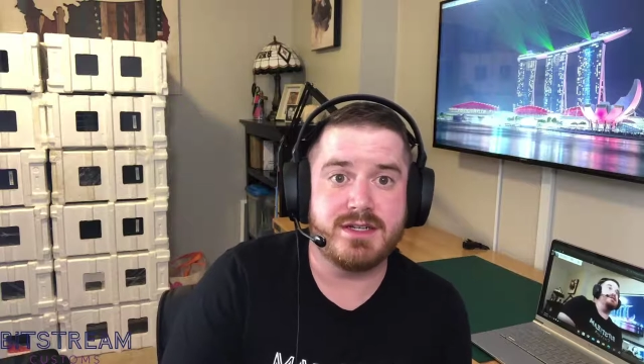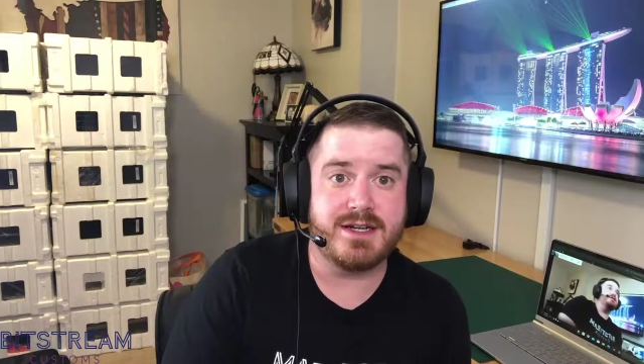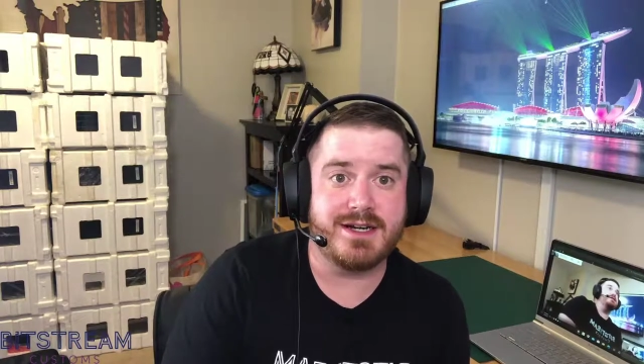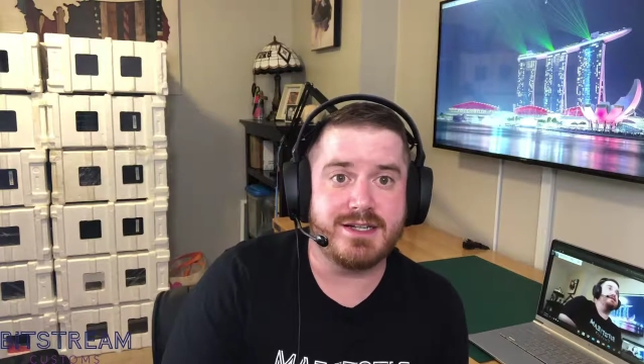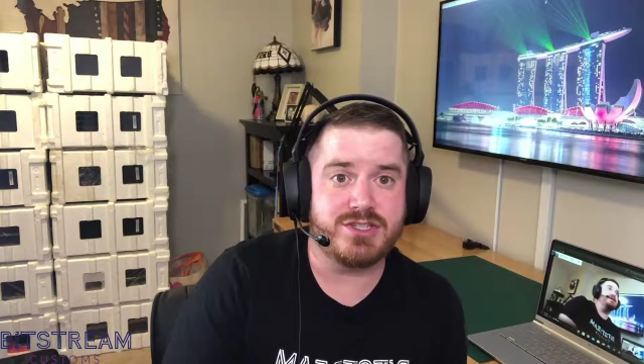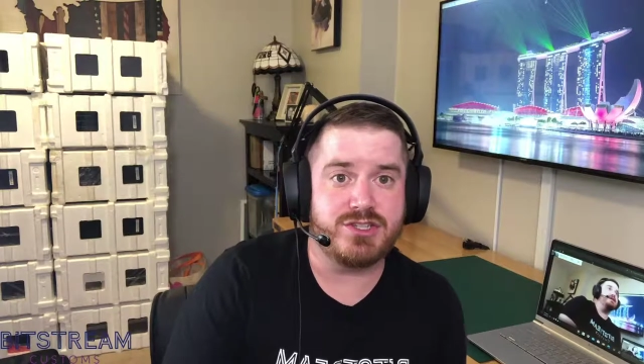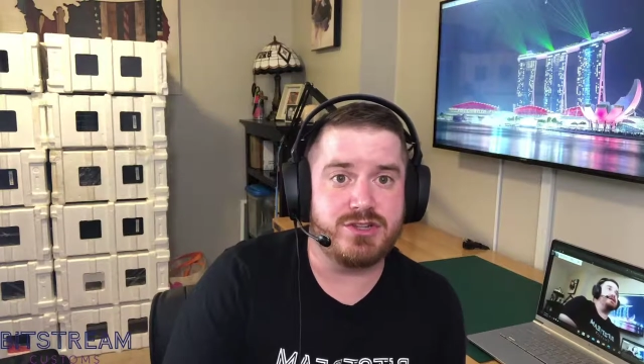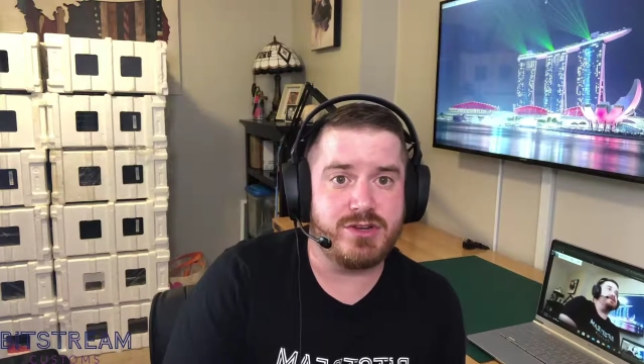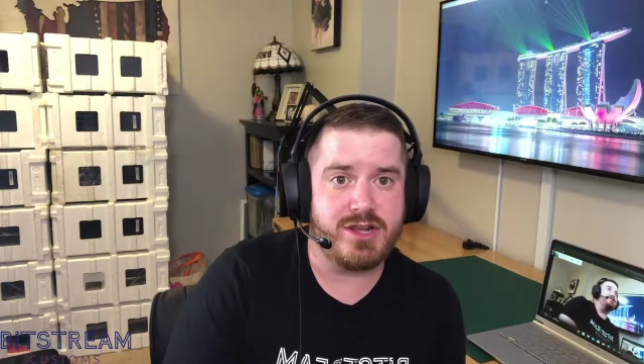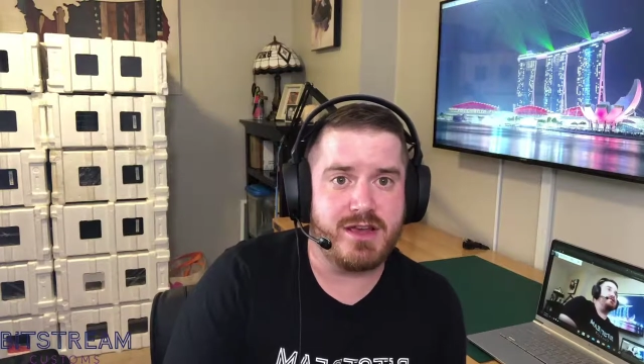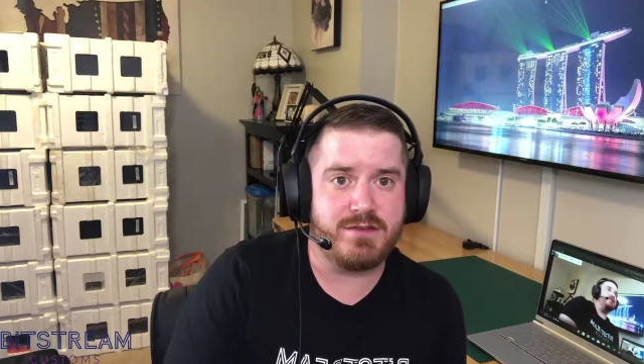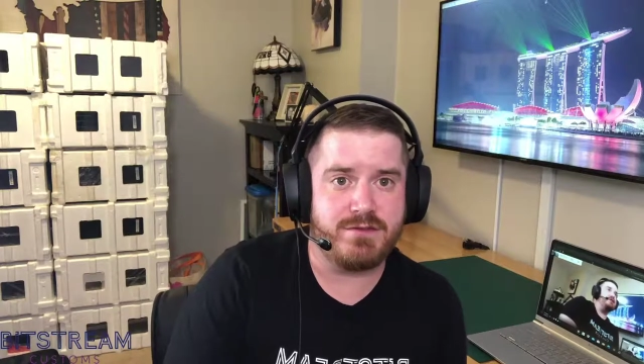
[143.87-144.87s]
Uh, so
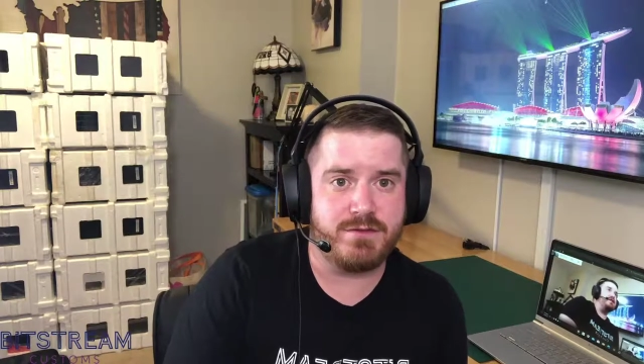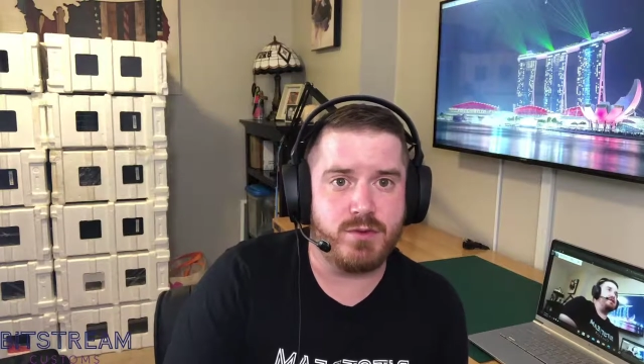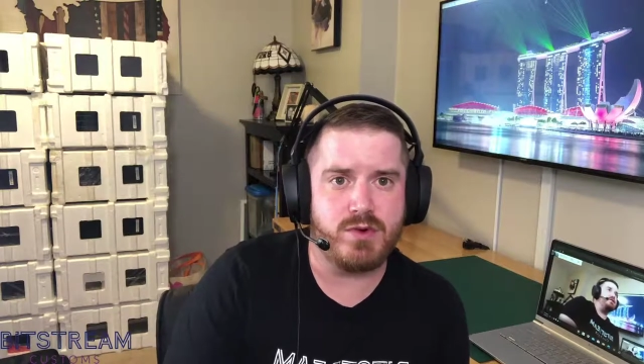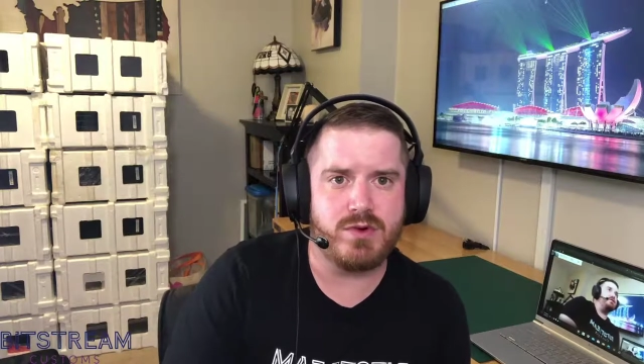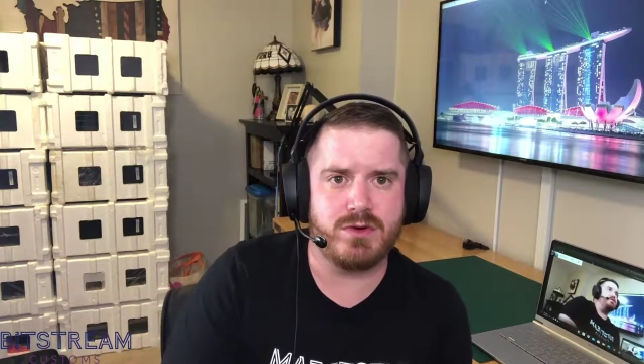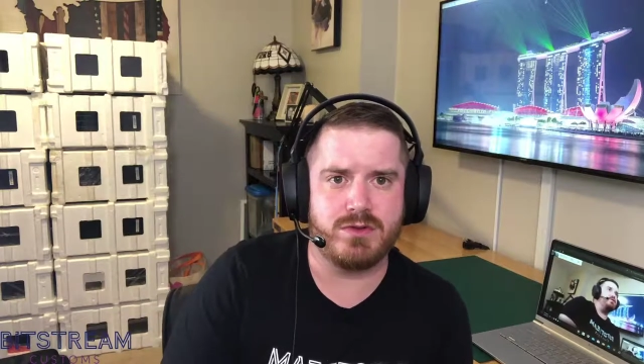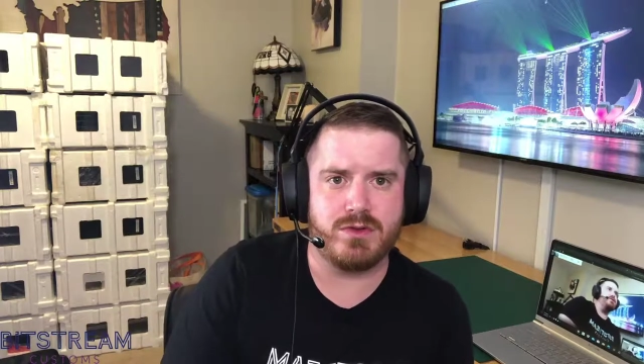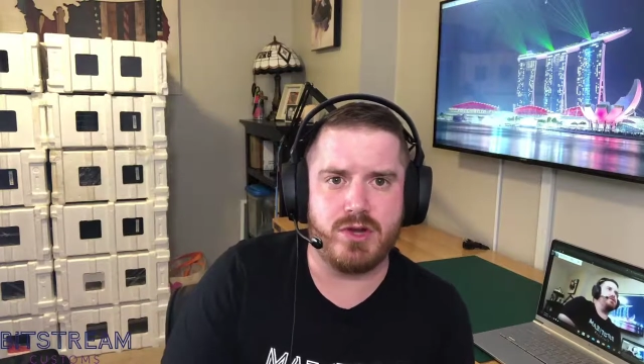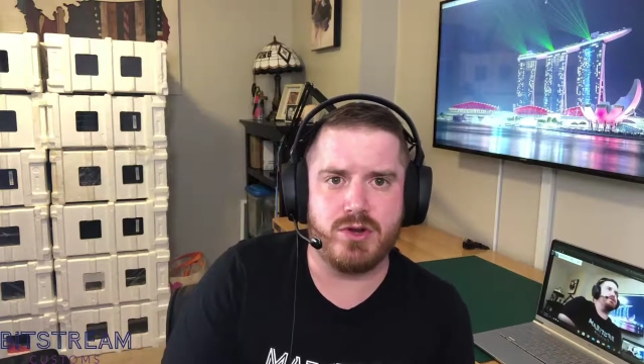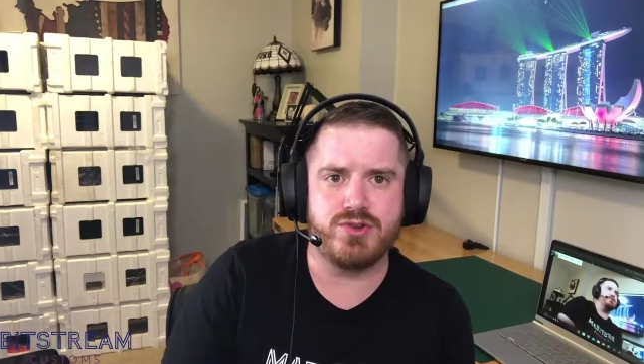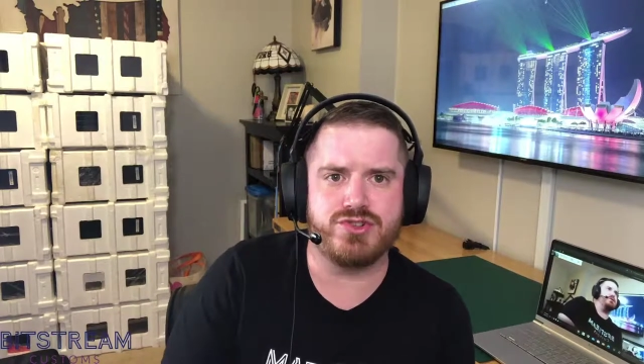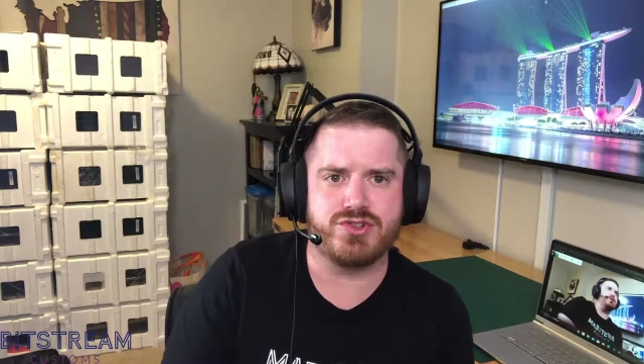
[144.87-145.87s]
you get four
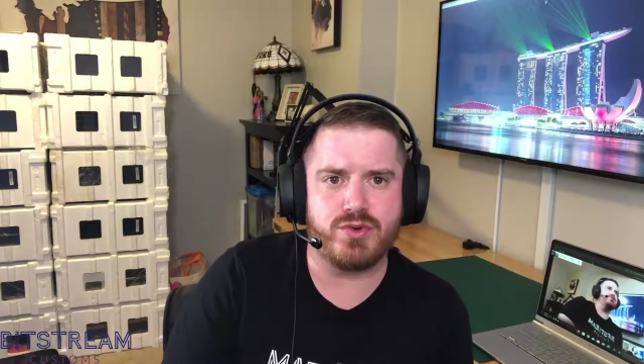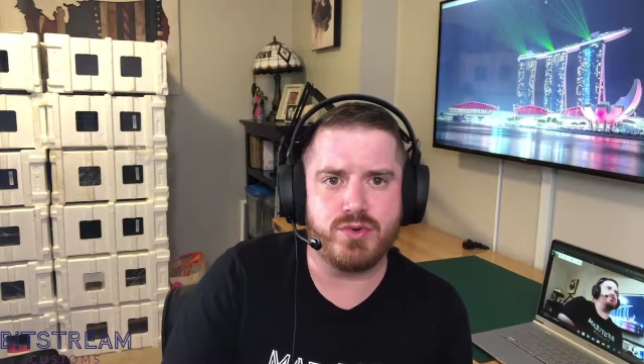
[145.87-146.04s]
large